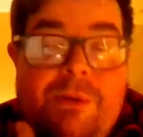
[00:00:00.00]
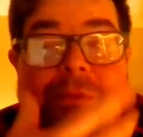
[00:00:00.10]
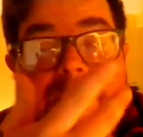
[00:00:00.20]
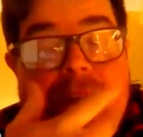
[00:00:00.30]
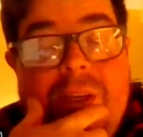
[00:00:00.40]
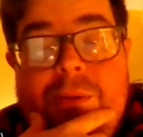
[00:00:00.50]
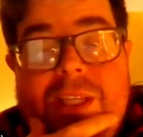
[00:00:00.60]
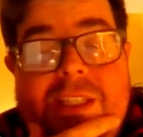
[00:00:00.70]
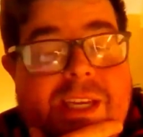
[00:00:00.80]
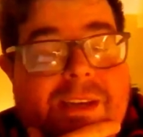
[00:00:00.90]
or if you know,
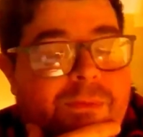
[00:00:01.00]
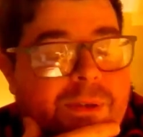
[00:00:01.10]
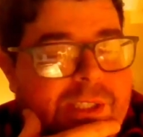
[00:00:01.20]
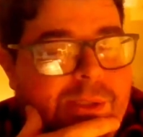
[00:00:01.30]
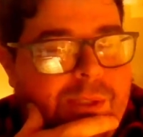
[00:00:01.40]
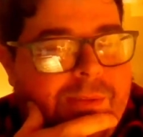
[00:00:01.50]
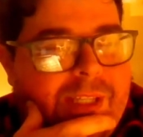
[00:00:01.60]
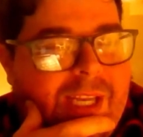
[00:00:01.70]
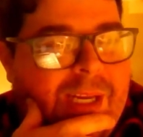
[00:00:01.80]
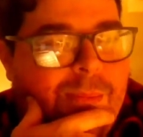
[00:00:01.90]
unless you have friends who live
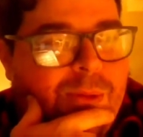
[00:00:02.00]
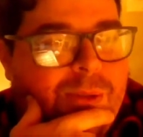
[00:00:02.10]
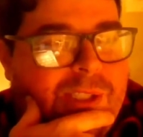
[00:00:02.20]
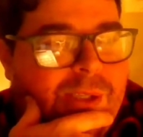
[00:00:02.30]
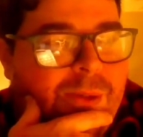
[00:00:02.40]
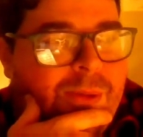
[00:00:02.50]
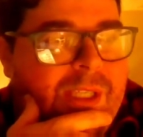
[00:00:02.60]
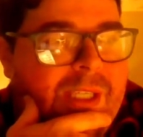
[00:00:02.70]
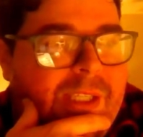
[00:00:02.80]
in that neighborhood. So.